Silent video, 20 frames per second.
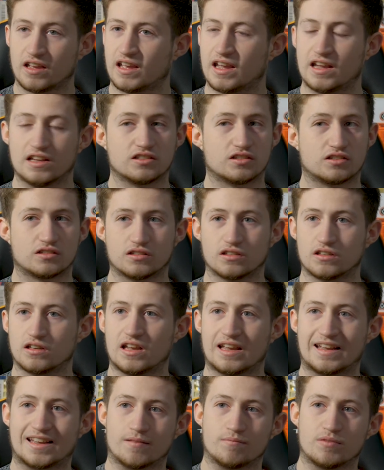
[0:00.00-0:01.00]
that.
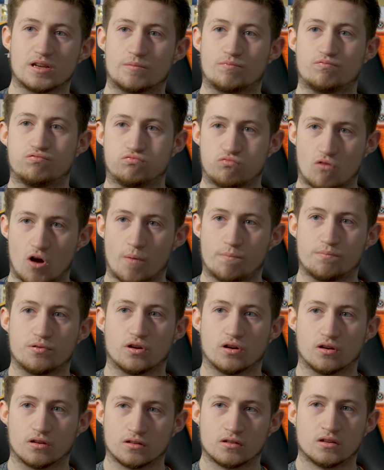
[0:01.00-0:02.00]
It can be
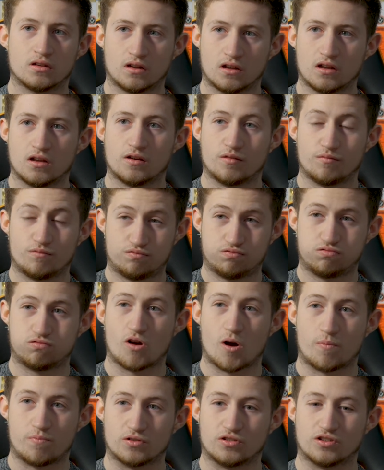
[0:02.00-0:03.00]
proper
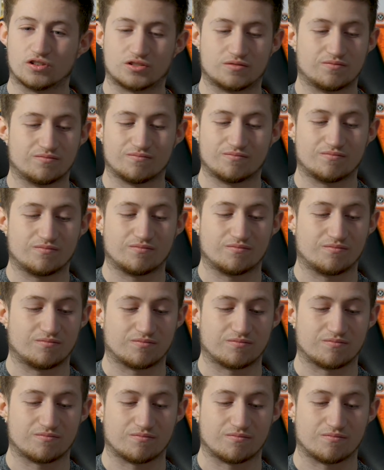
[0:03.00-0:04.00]
just,
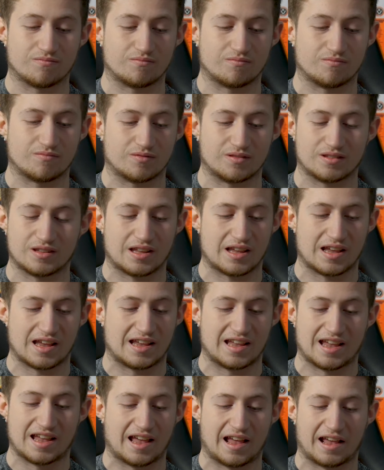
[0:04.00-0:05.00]

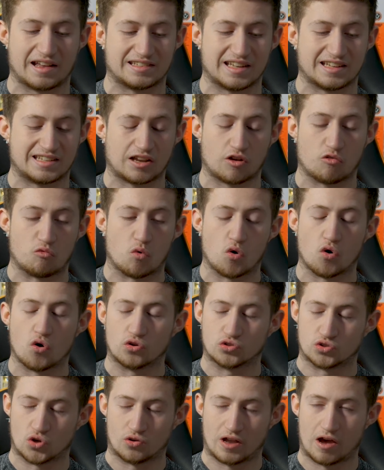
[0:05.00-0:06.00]
it's like a
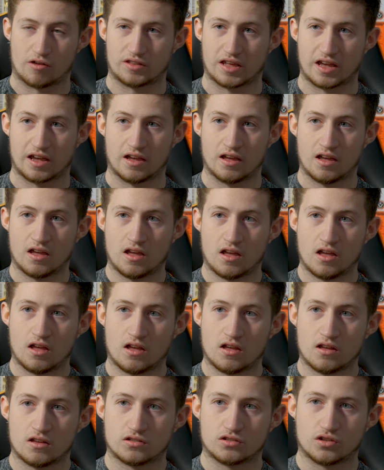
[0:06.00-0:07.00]
war zone out there.
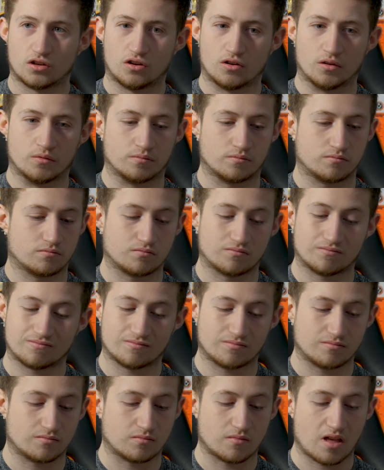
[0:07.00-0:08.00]
So
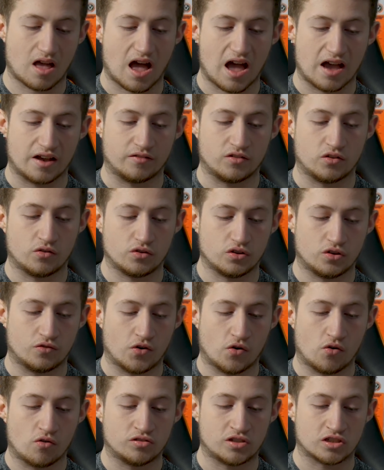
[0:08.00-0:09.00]
you've
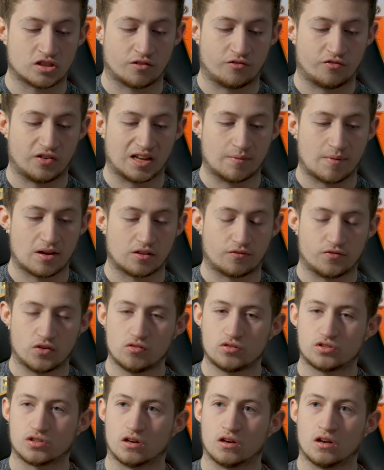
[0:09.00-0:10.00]
always got to think about the
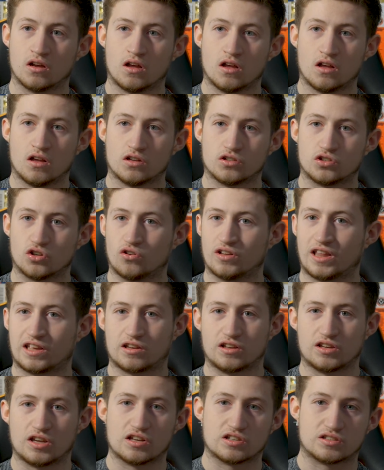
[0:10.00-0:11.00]
future. So in like
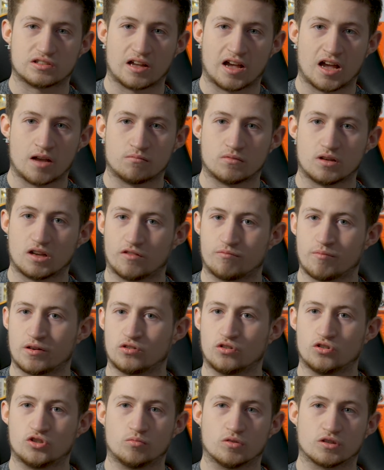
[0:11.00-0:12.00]
a year's time, if my
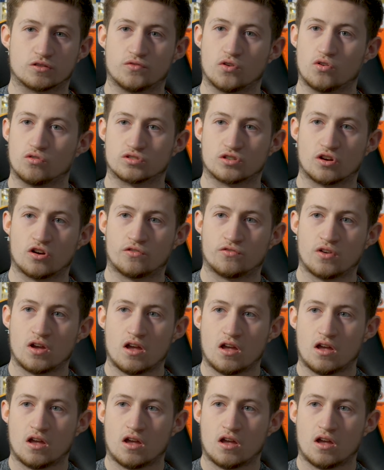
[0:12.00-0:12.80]
YouTube just falls off,